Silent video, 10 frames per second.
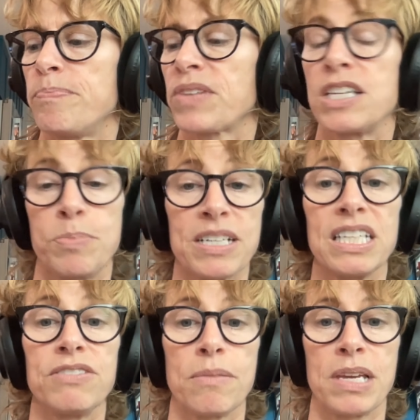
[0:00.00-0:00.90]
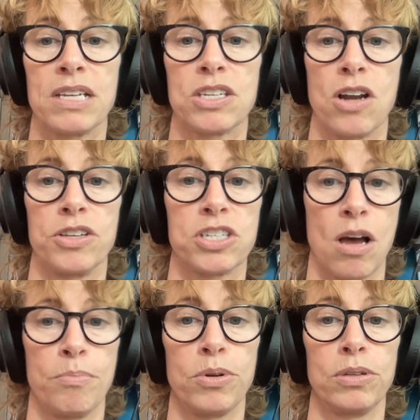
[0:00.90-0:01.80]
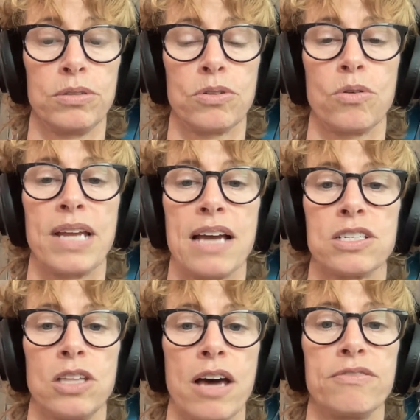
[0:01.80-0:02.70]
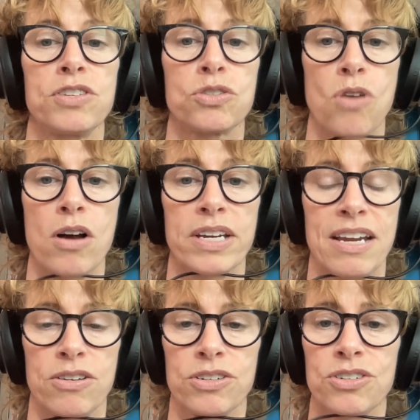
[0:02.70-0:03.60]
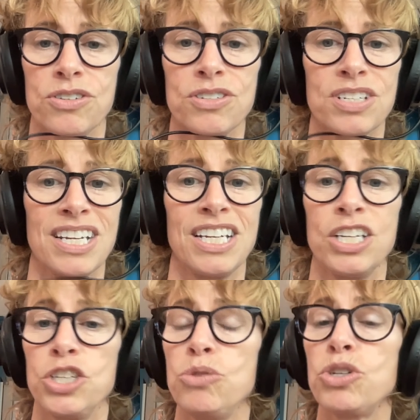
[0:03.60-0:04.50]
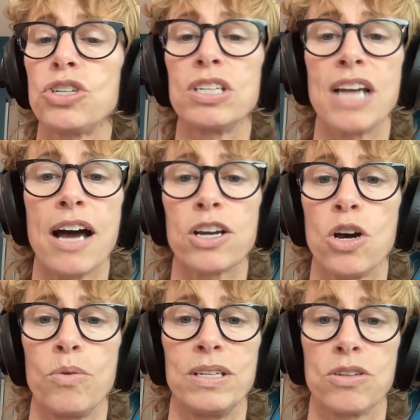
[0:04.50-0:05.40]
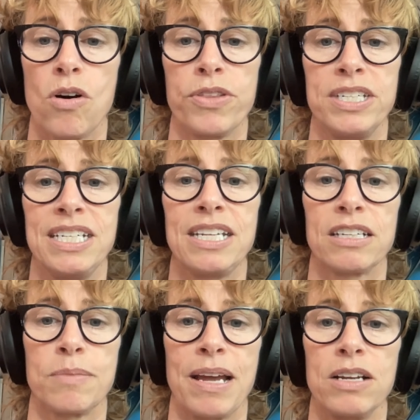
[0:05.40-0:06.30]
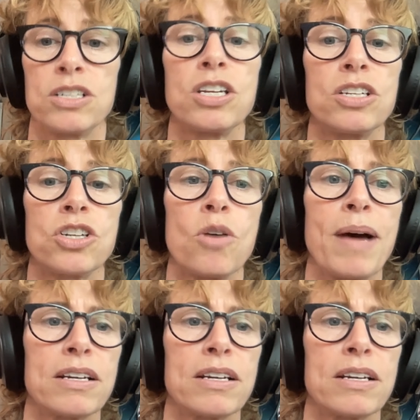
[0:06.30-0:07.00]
especially if something is an ensemble, or it has a lot of strong characters, you should not go into all the details about it. To go back